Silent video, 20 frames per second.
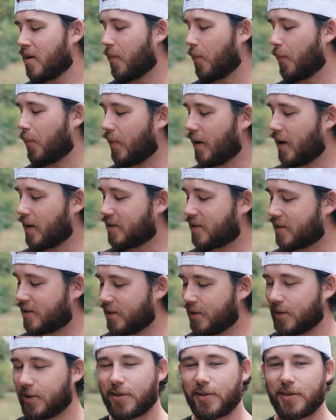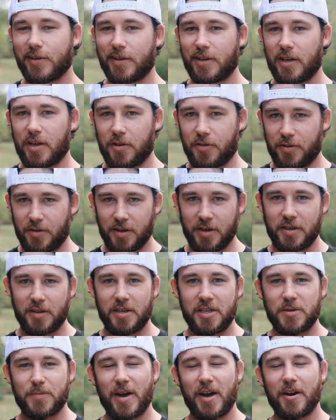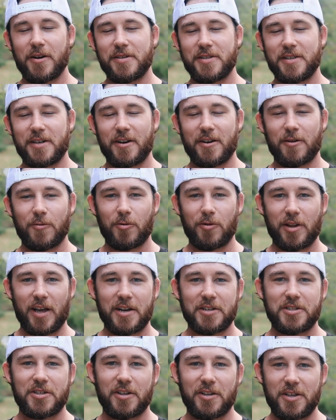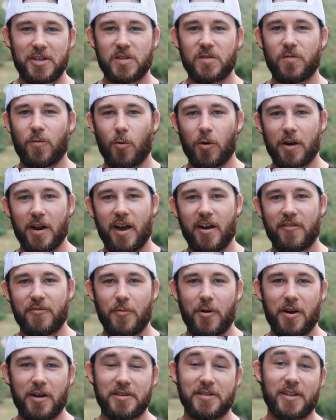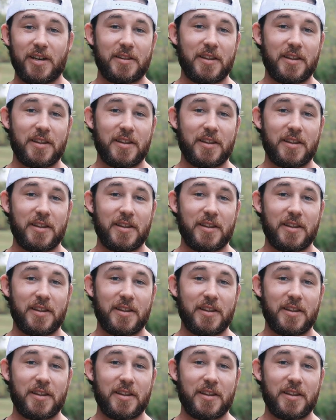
But still, these batteries in here will last you at least 4.5 months,